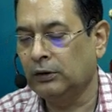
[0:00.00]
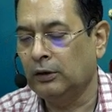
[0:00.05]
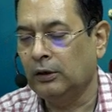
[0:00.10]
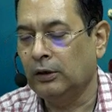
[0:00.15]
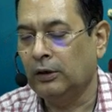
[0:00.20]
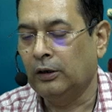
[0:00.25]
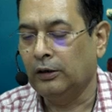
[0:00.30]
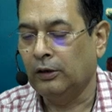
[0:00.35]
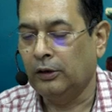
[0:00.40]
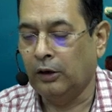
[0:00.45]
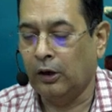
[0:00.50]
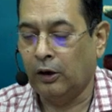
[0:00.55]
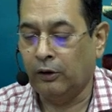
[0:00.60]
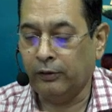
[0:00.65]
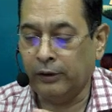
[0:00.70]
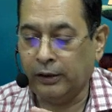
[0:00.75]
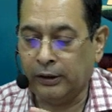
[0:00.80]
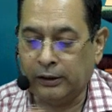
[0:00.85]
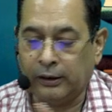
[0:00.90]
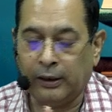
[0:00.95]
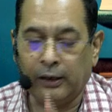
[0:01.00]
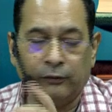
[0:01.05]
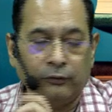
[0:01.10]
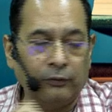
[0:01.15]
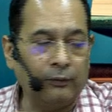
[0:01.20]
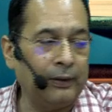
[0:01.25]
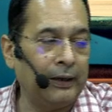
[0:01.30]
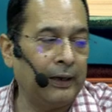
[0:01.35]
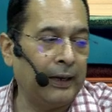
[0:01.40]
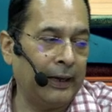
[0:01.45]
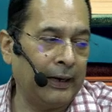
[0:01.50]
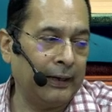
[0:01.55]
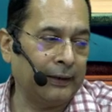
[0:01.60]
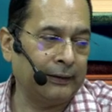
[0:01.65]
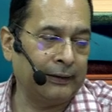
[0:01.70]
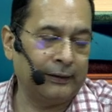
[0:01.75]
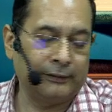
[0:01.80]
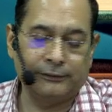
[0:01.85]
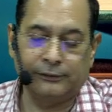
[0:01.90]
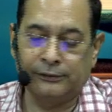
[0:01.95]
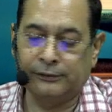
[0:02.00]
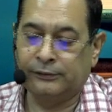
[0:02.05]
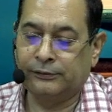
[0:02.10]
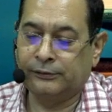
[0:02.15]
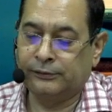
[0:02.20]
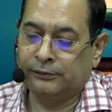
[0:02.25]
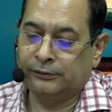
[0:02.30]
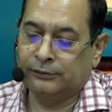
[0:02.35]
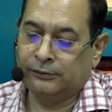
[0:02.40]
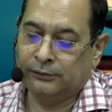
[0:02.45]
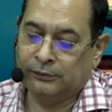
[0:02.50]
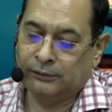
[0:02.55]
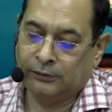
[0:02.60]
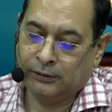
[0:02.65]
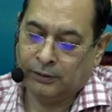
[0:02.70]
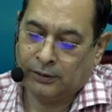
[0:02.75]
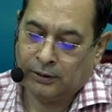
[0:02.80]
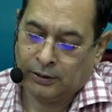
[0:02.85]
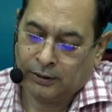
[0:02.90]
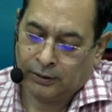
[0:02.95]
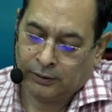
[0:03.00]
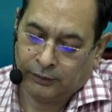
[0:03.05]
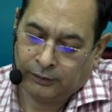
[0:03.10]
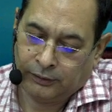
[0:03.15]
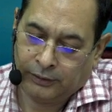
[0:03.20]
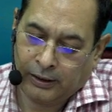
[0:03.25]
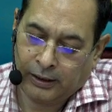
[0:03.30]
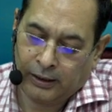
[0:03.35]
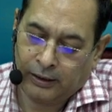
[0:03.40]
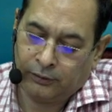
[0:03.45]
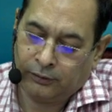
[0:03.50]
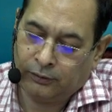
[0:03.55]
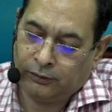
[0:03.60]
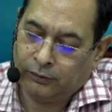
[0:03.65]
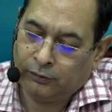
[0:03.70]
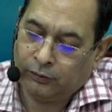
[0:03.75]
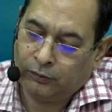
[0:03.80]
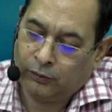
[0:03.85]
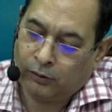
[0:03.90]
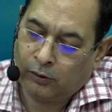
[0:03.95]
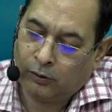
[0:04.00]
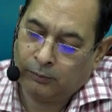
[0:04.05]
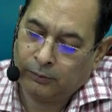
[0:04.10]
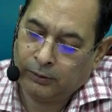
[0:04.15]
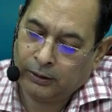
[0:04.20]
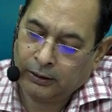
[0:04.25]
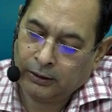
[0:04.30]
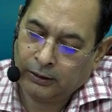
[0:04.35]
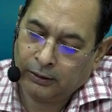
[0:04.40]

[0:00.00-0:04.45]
Now, in case of indirect taxes, they are normally